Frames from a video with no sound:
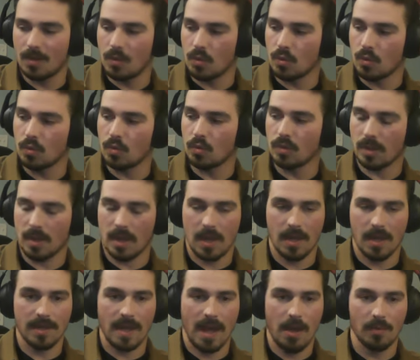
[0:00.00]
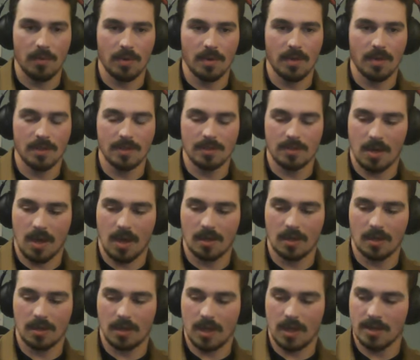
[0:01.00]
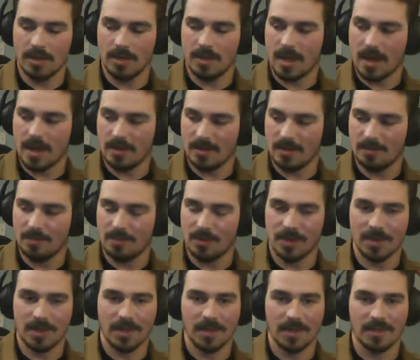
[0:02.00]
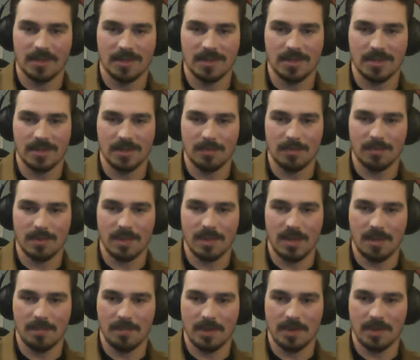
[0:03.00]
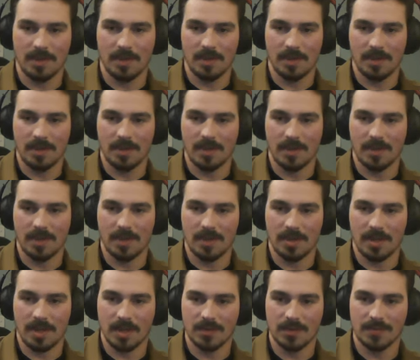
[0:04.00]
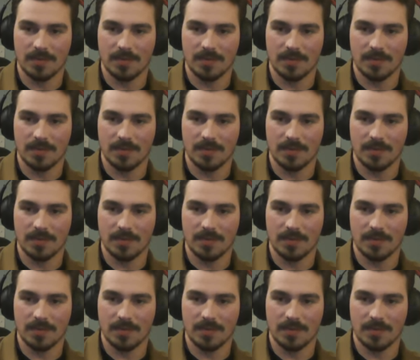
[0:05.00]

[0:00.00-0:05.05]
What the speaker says: Ooh, that one is not online yet, but it'll be up there in the next